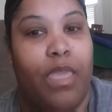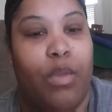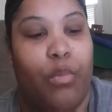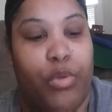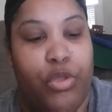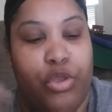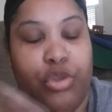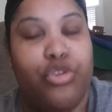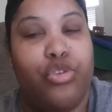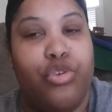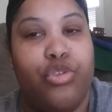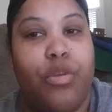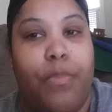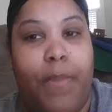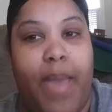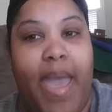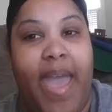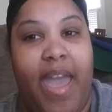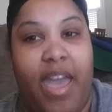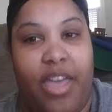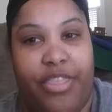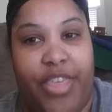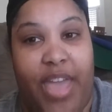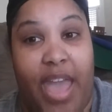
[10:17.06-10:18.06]
When you do the
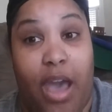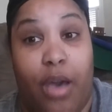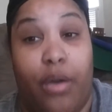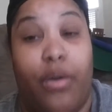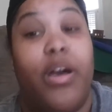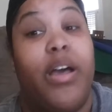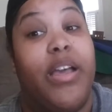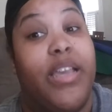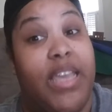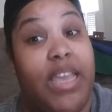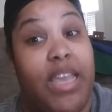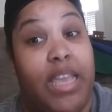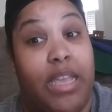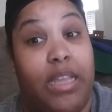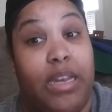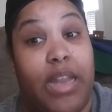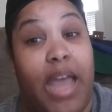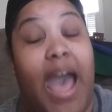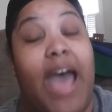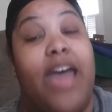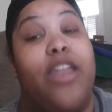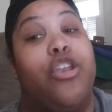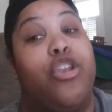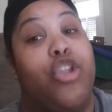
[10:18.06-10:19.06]
math out, again,
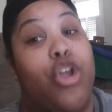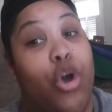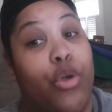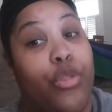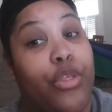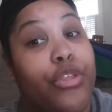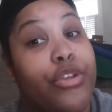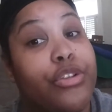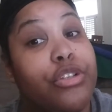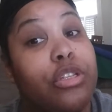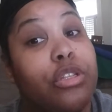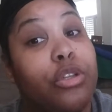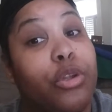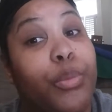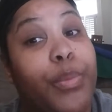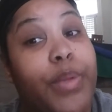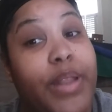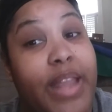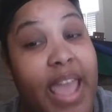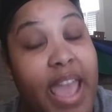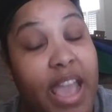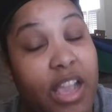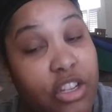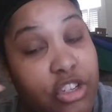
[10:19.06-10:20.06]
I know that there's a little
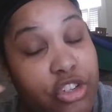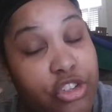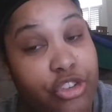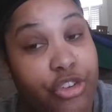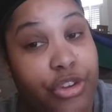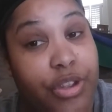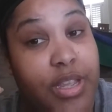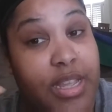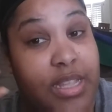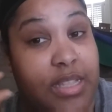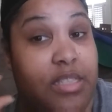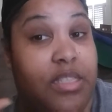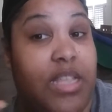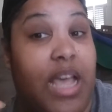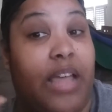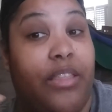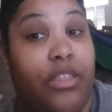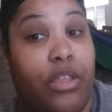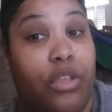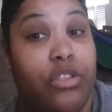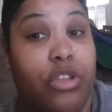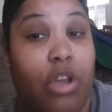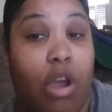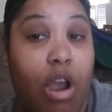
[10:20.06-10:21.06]
bit extra
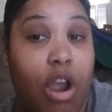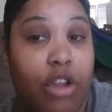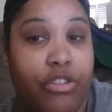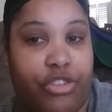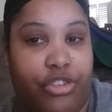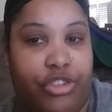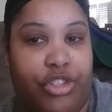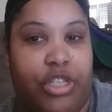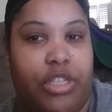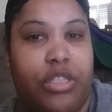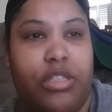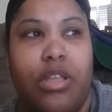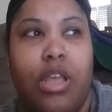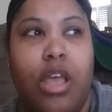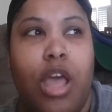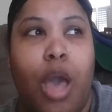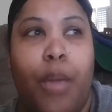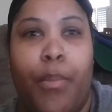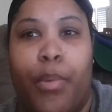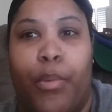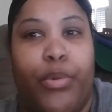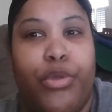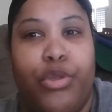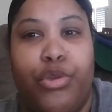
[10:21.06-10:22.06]
inside those cartridges,
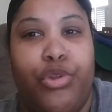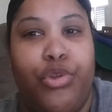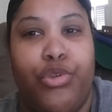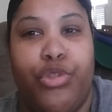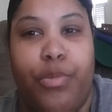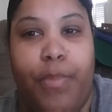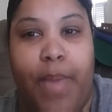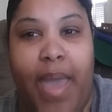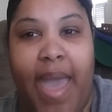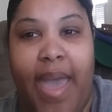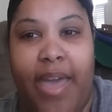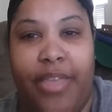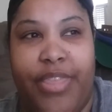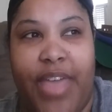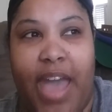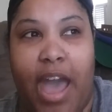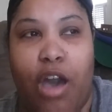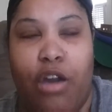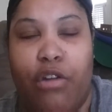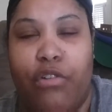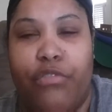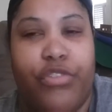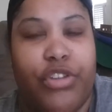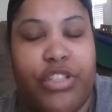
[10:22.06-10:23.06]
but when you do the math
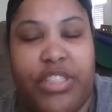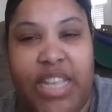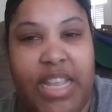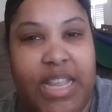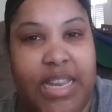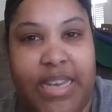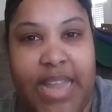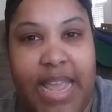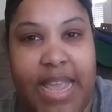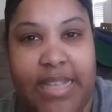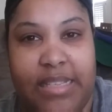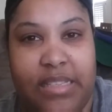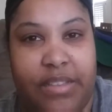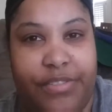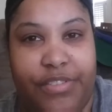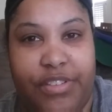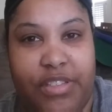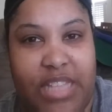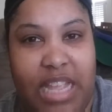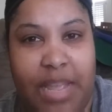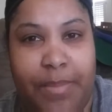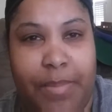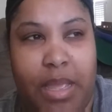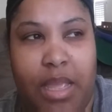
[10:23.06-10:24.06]
out for 10 days of
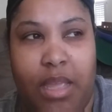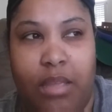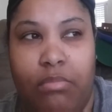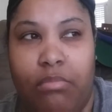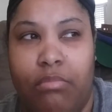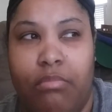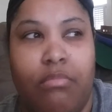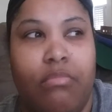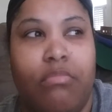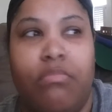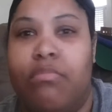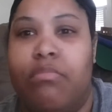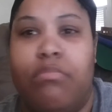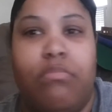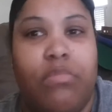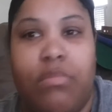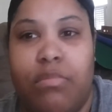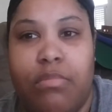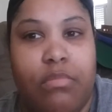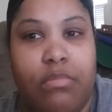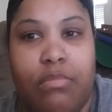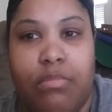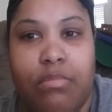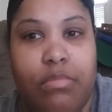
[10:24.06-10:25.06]
stimming,
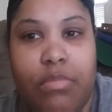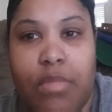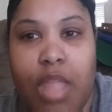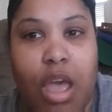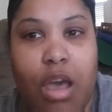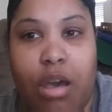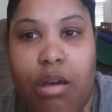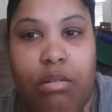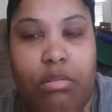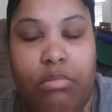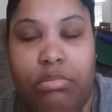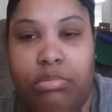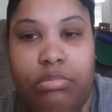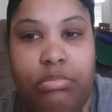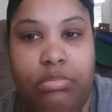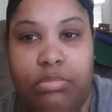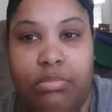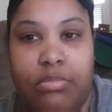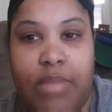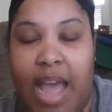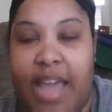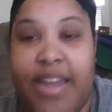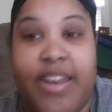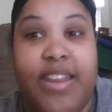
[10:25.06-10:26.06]
no,
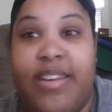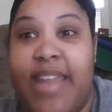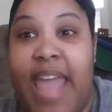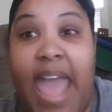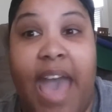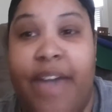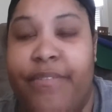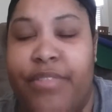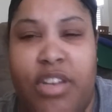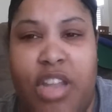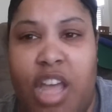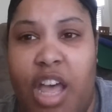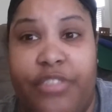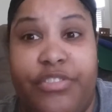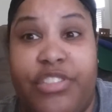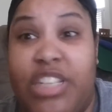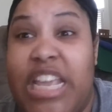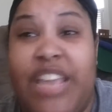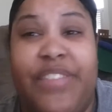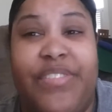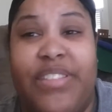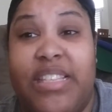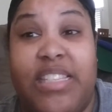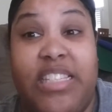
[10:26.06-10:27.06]
I didn't have enough
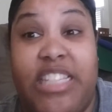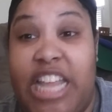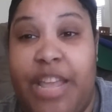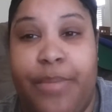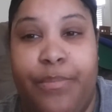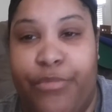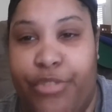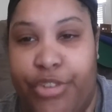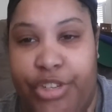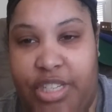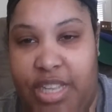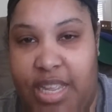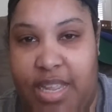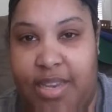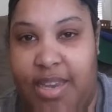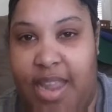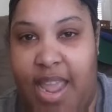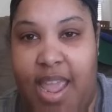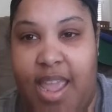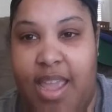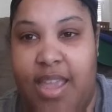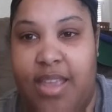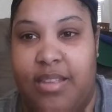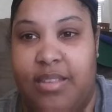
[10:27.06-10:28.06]
to even stim for 10
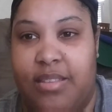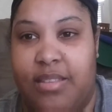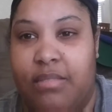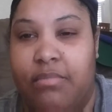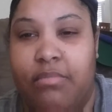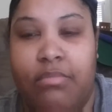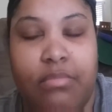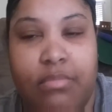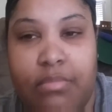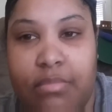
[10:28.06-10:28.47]
days.